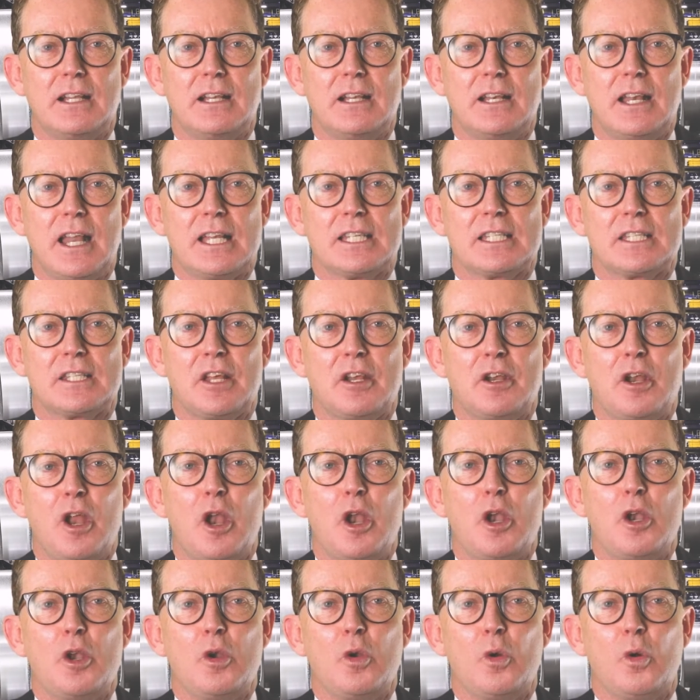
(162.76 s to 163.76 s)
less than
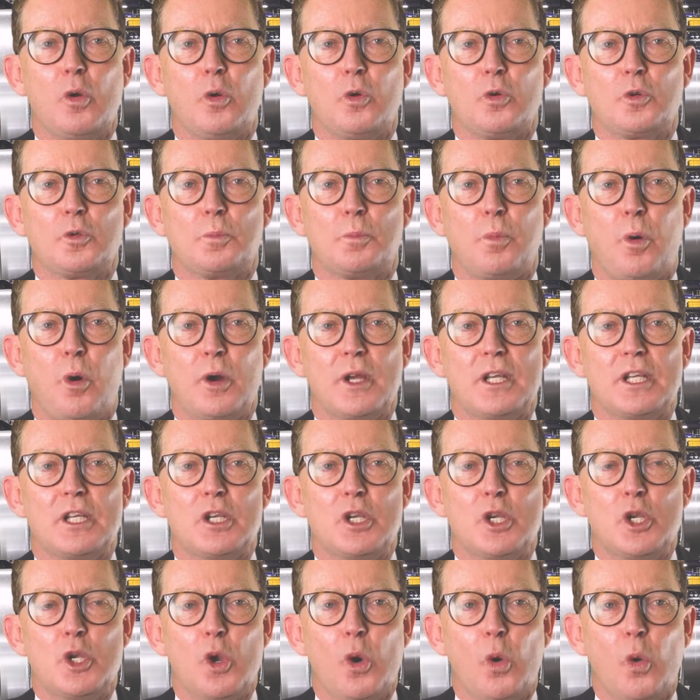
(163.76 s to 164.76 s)

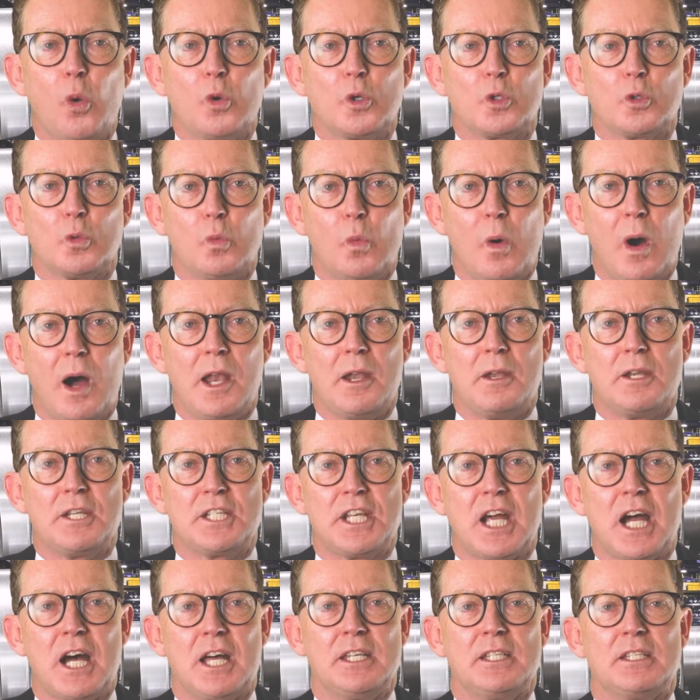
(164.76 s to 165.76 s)

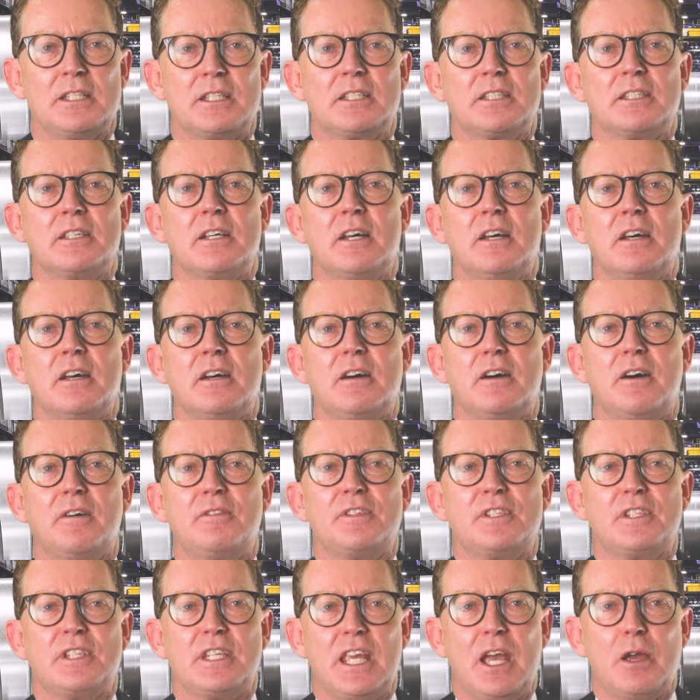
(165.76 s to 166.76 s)
0.01 tonnes of
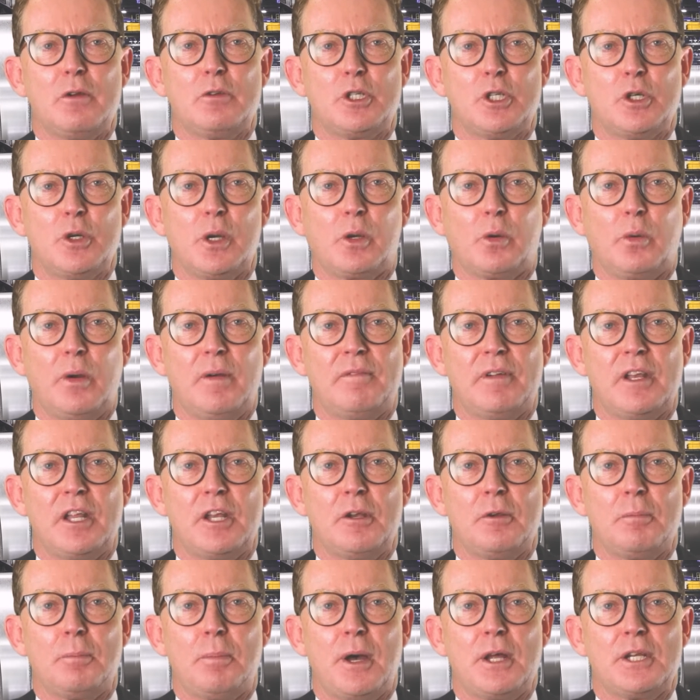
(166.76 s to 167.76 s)
CO2
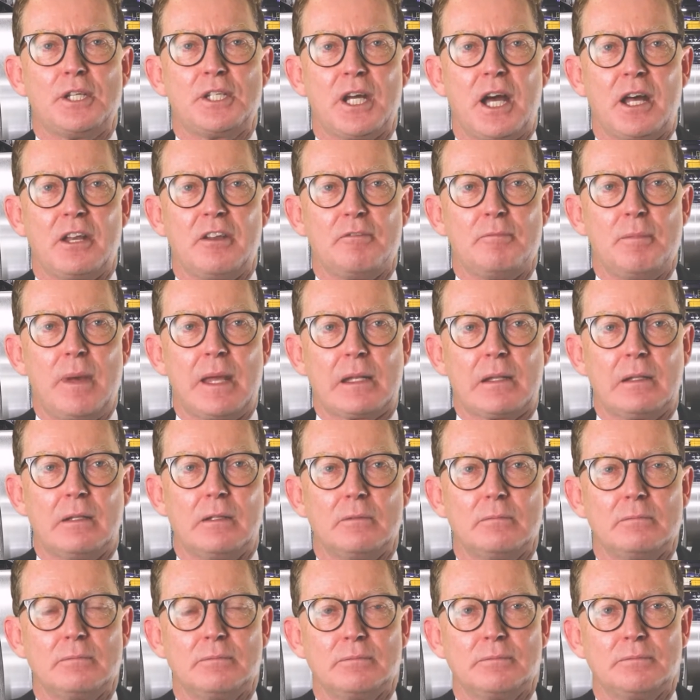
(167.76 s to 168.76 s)
equivalent per tonne of
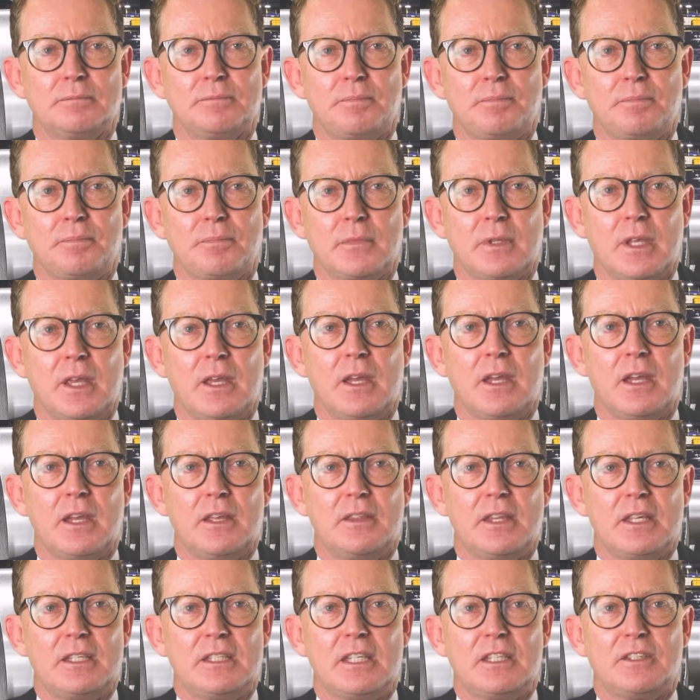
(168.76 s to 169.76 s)
metal.
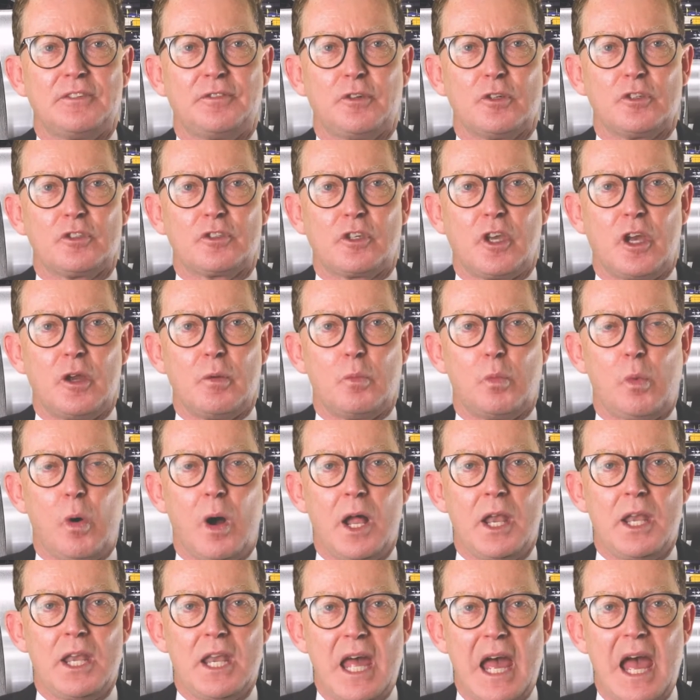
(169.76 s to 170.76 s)
This is for scope
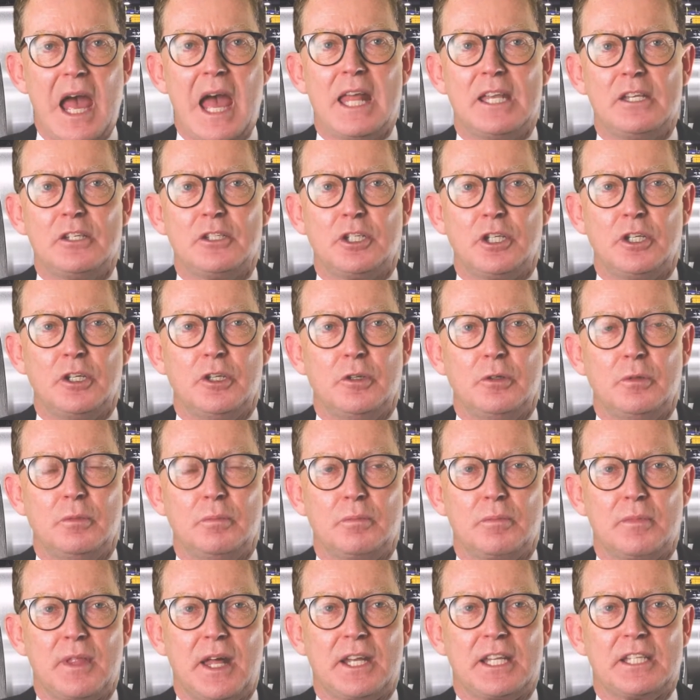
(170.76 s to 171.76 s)
1 and 2,
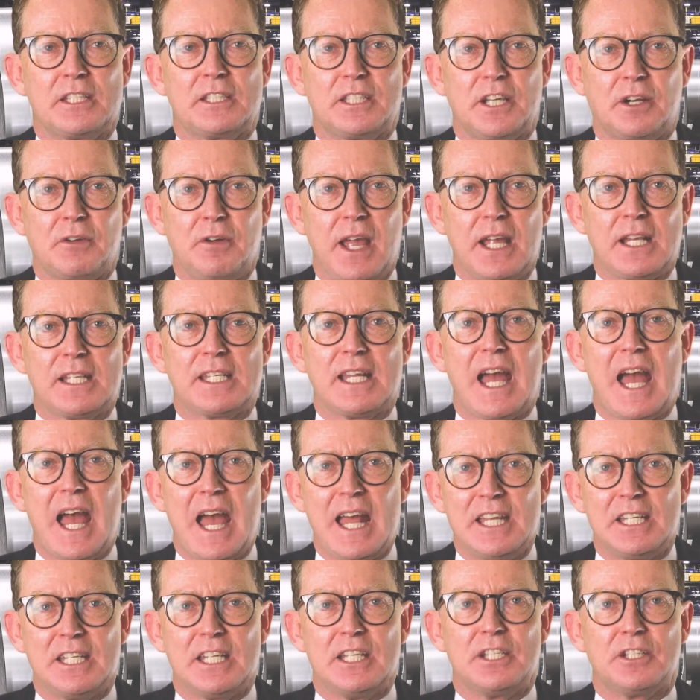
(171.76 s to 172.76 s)
that is direct
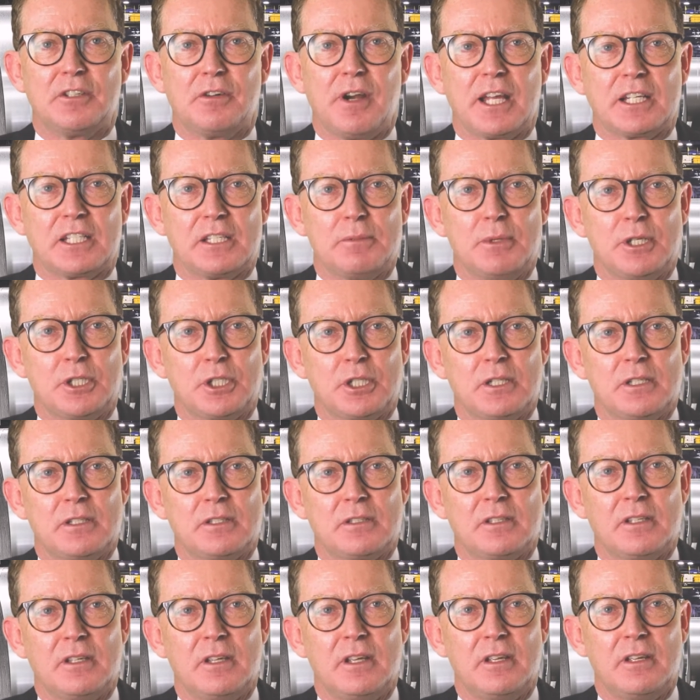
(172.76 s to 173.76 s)
and indirect
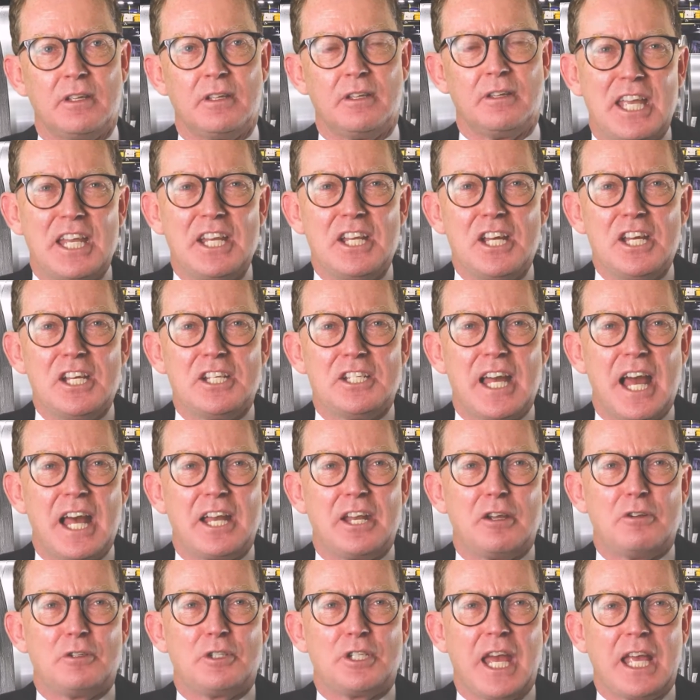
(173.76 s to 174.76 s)
emissions. Inert
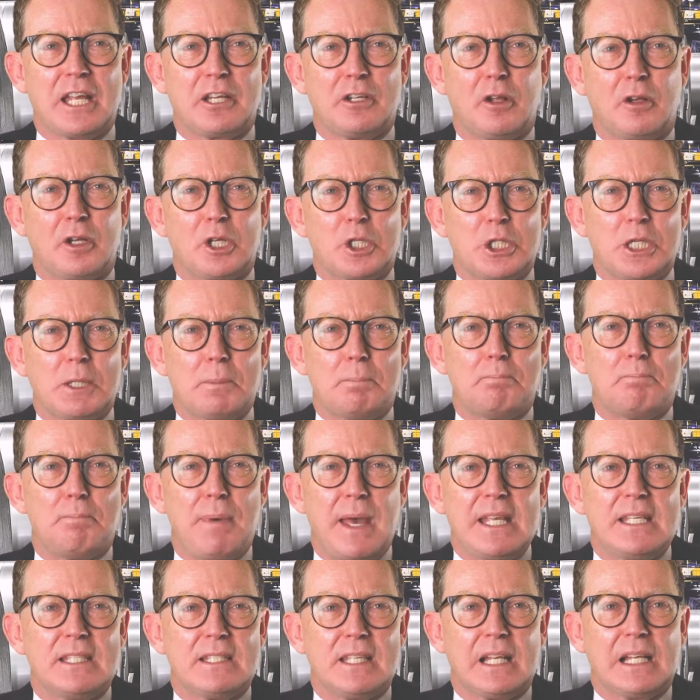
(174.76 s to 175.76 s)
anode technology
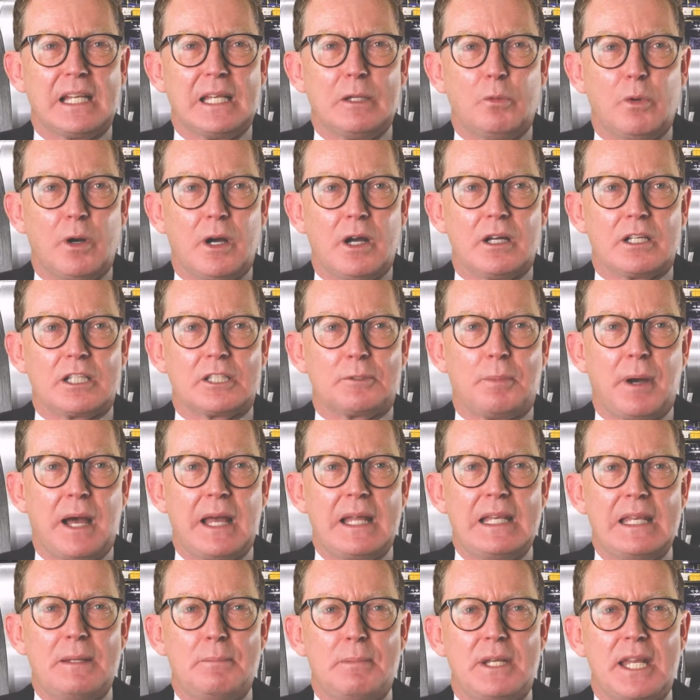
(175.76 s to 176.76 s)
basically works
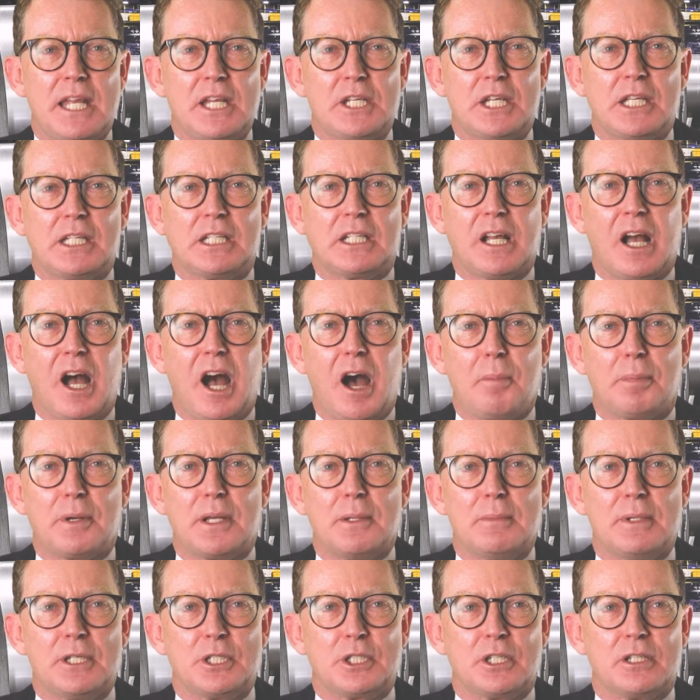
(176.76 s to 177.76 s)
by eliminating carbon
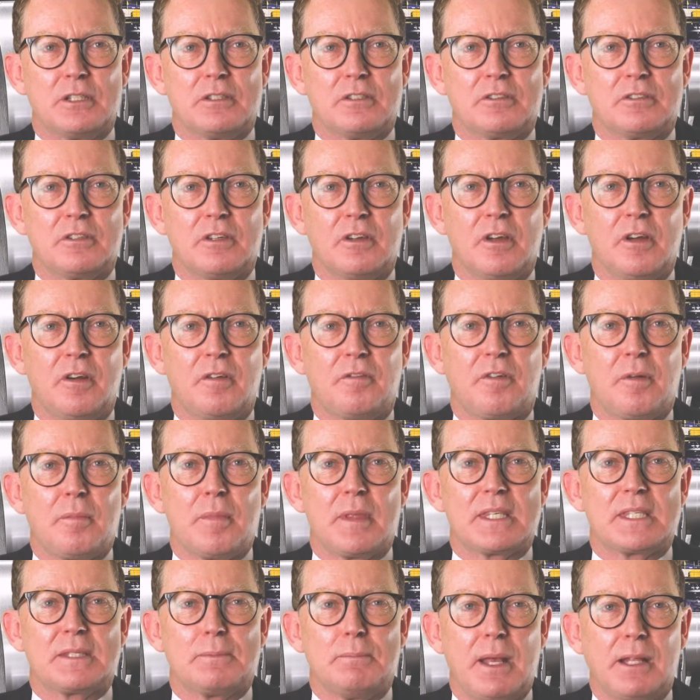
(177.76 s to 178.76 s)
emissions from
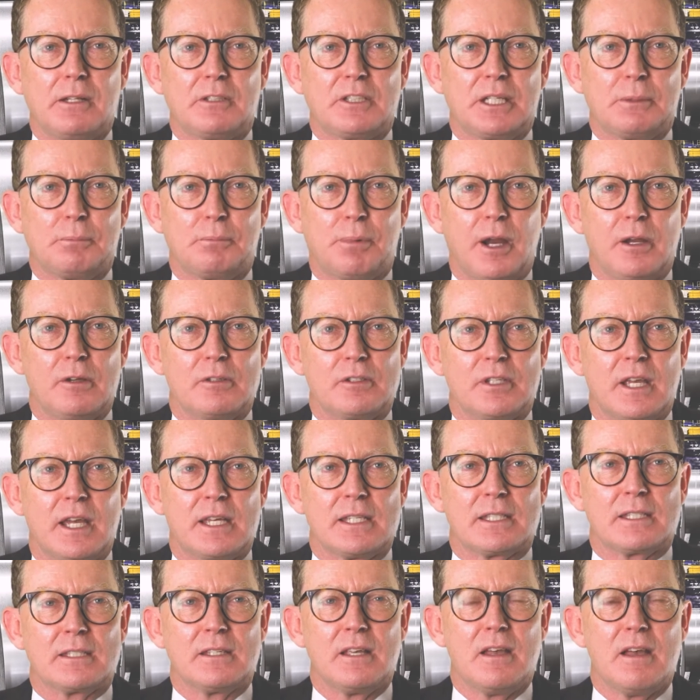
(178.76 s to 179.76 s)
the smelting
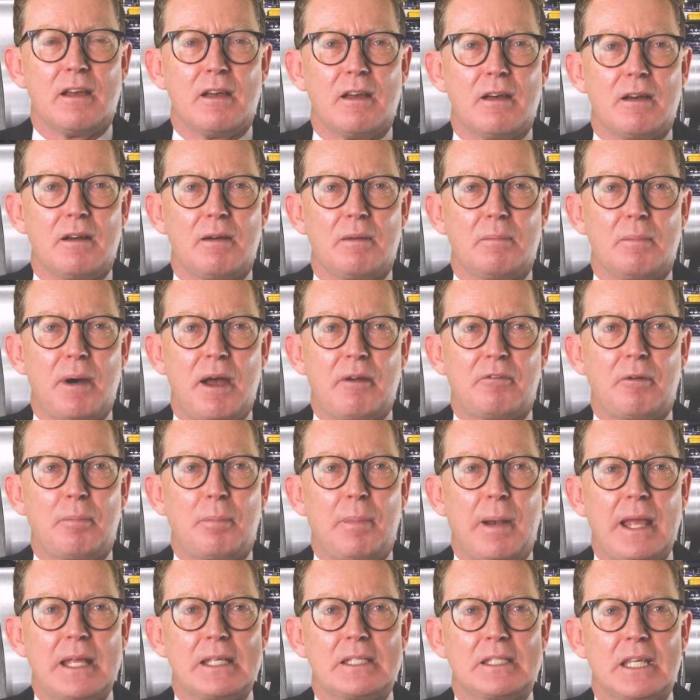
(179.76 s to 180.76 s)
process by
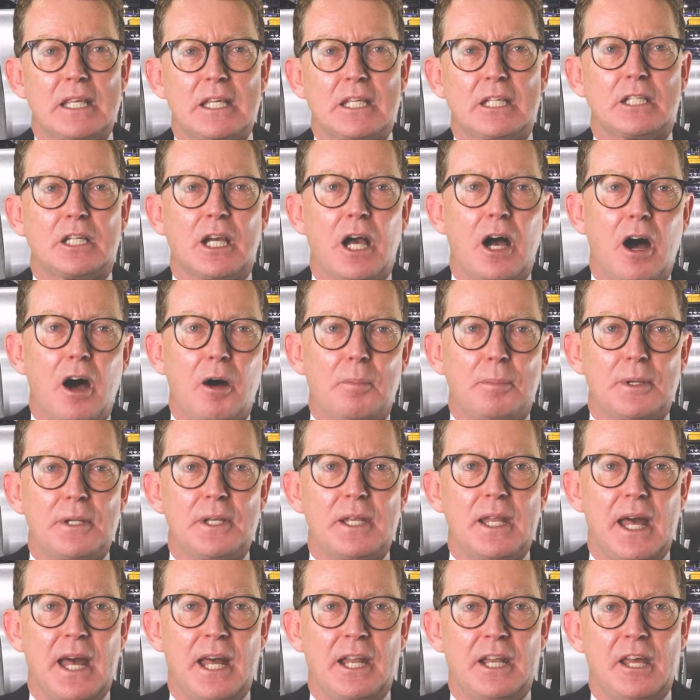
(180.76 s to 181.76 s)
replacing
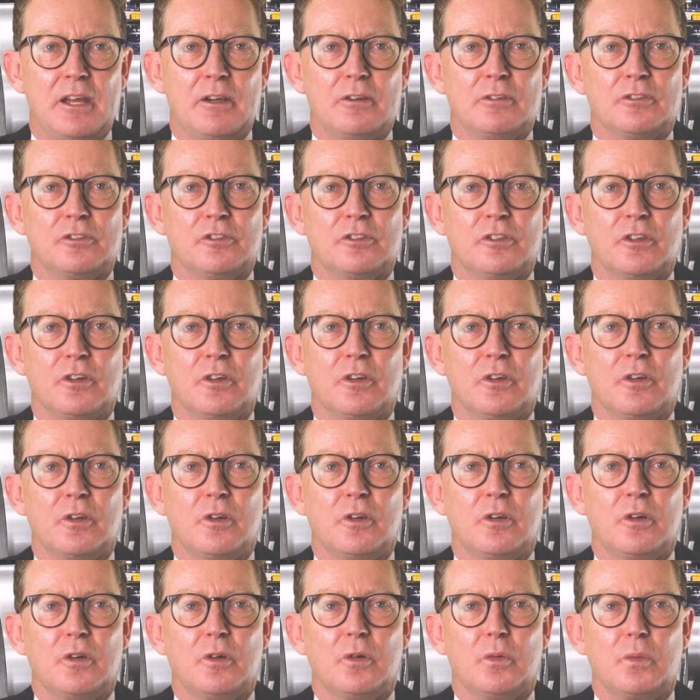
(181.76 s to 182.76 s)
carbon anodes
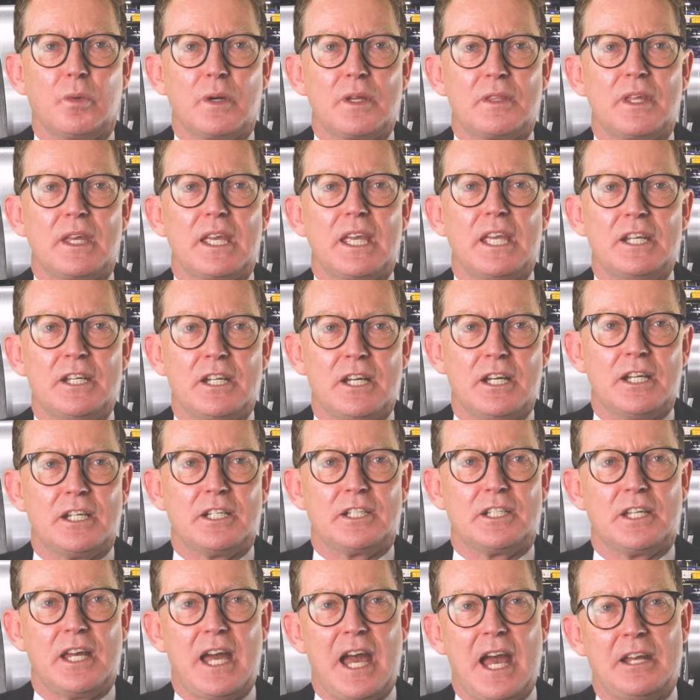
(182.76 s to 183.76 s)
with
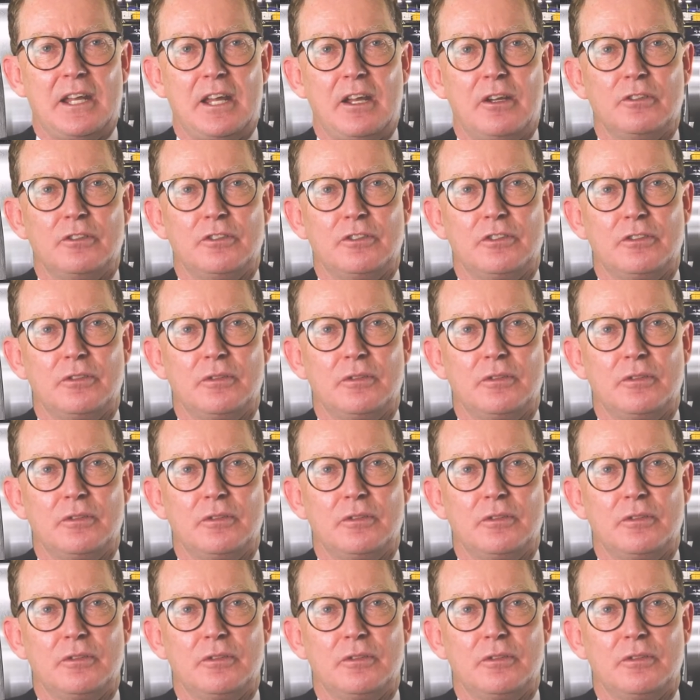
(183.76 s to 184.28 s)
inert anodes,